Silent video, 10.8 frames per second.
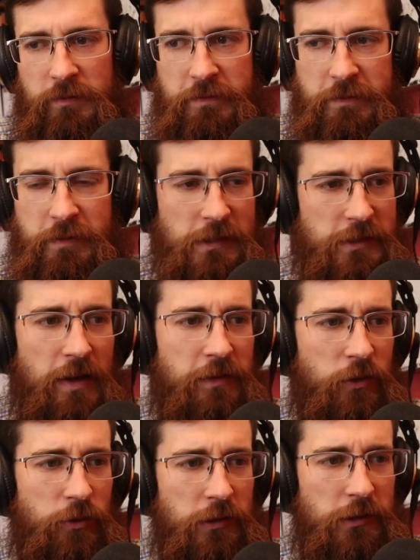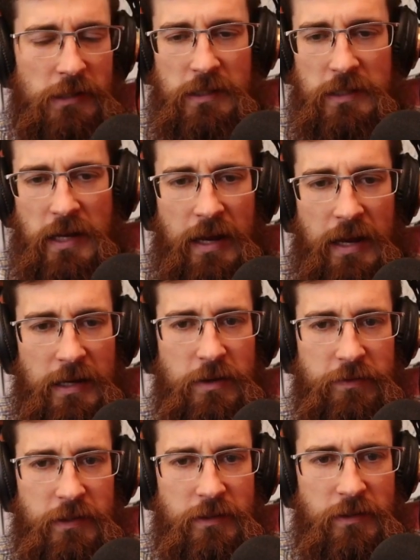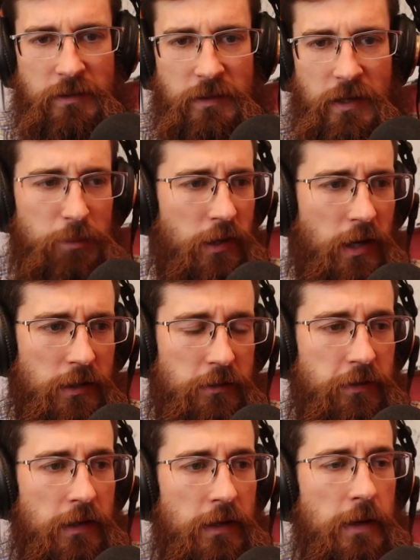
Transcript: philosophically naive and unproductive.